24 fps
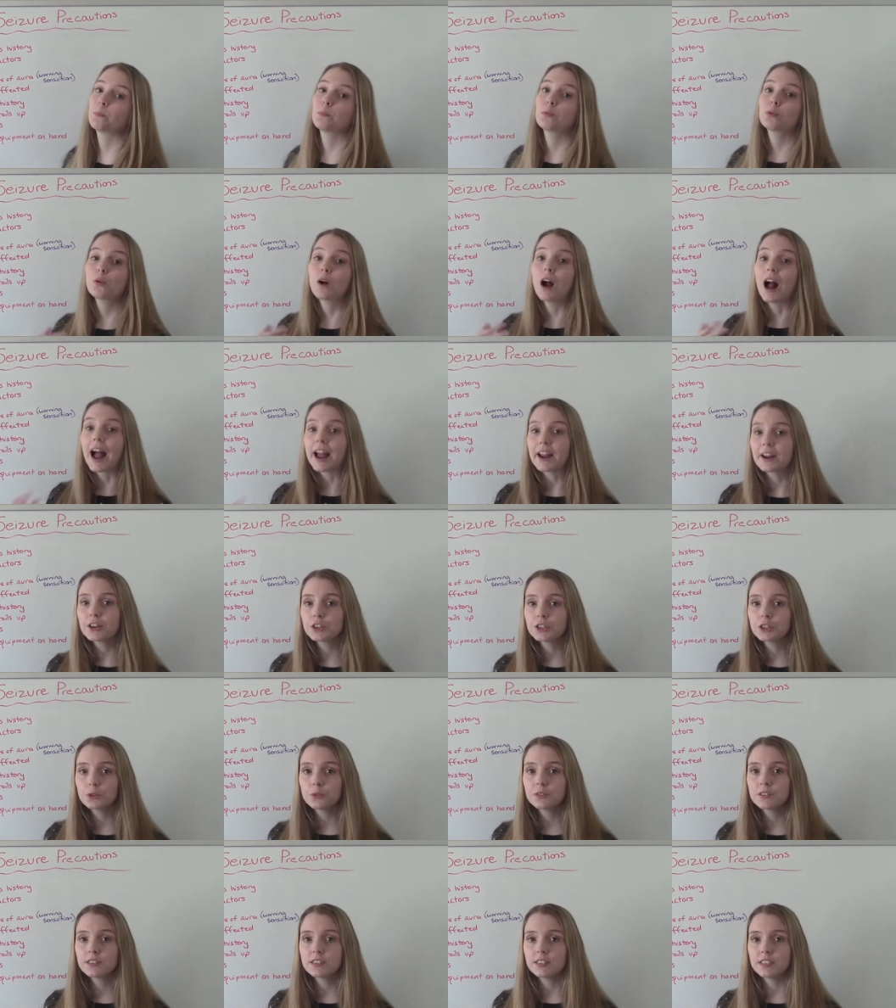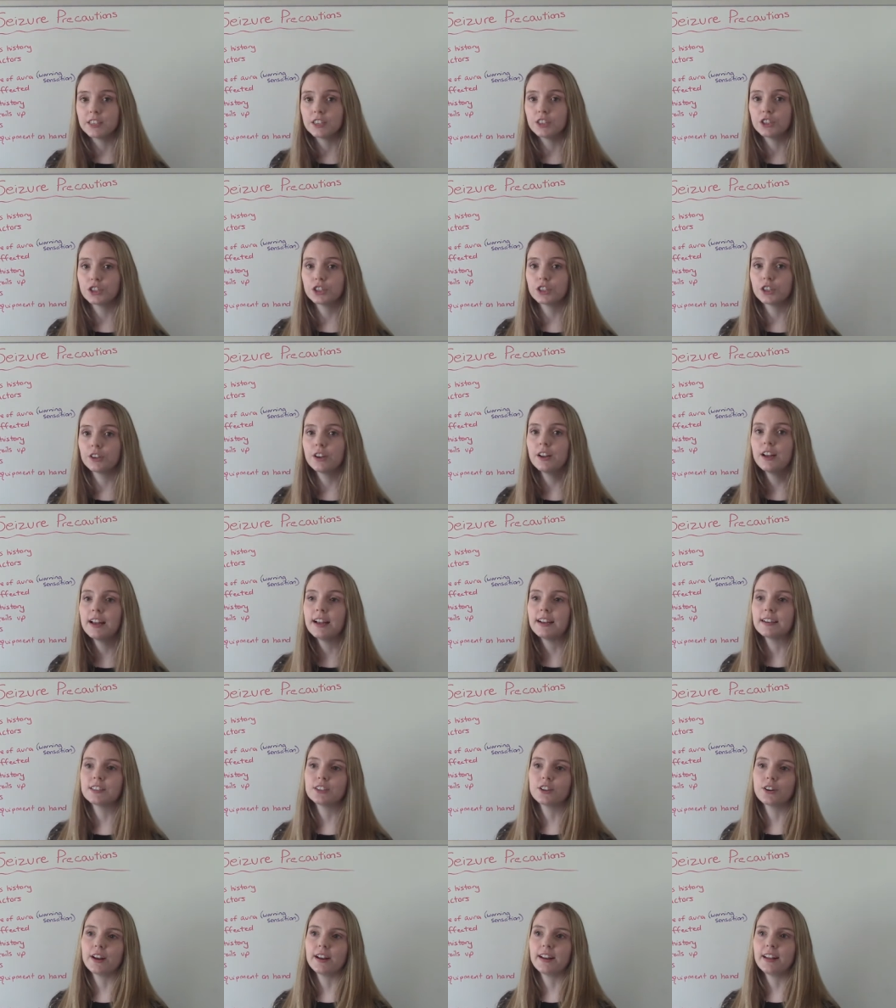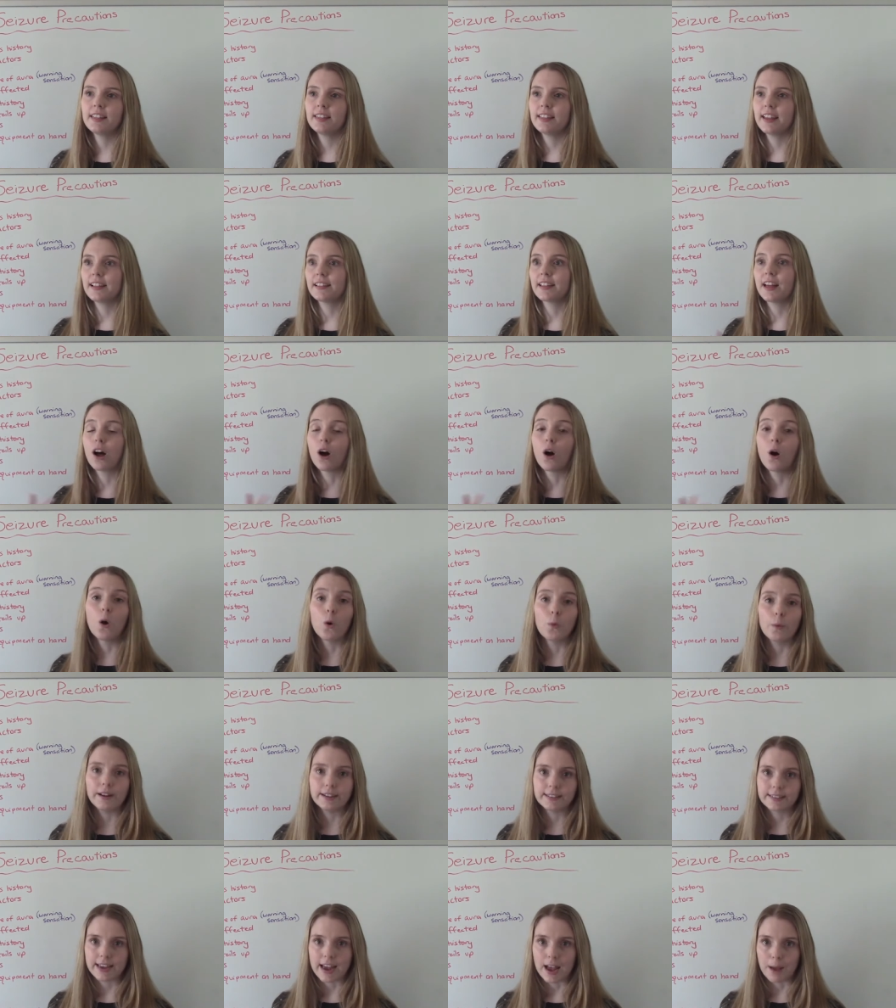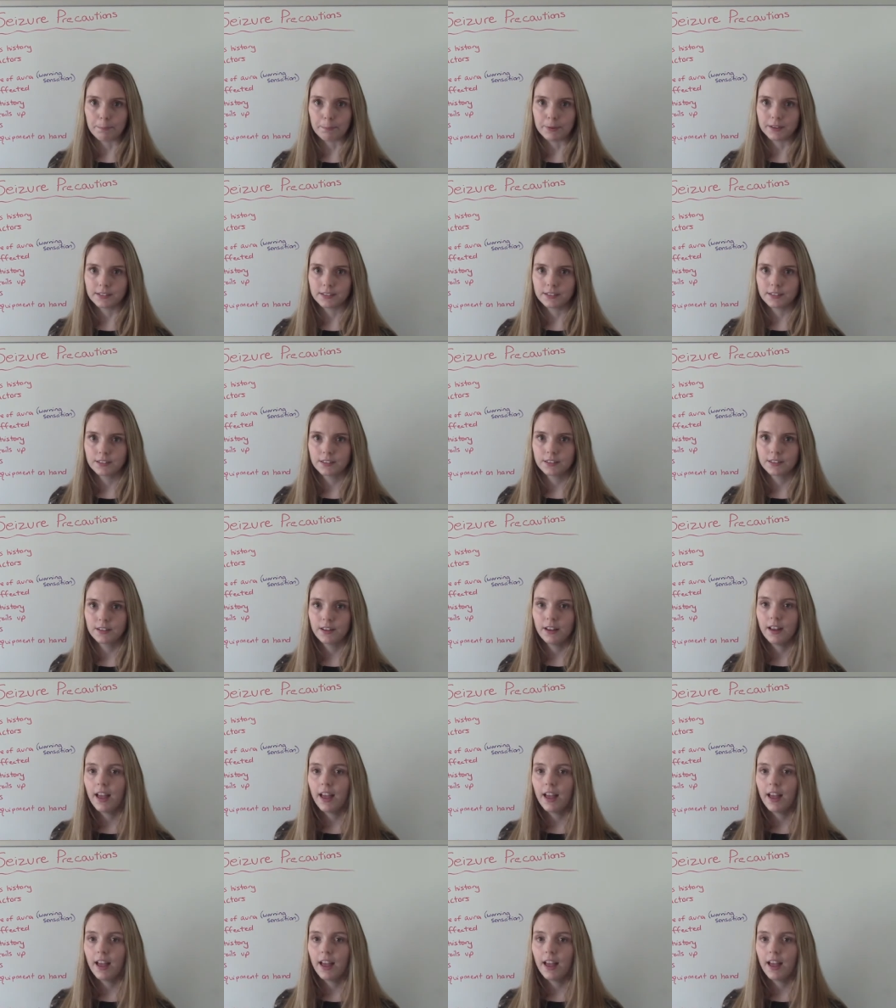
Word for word: prior to a seizure, is there anything that always happens?